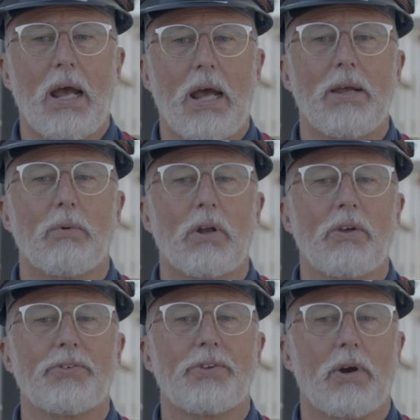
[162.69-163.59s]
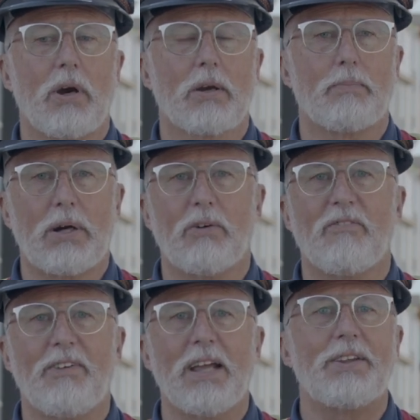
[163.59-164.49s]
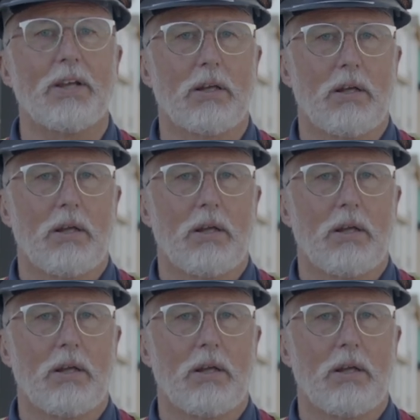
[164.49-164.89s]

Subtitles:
And then we'll also talk about venting.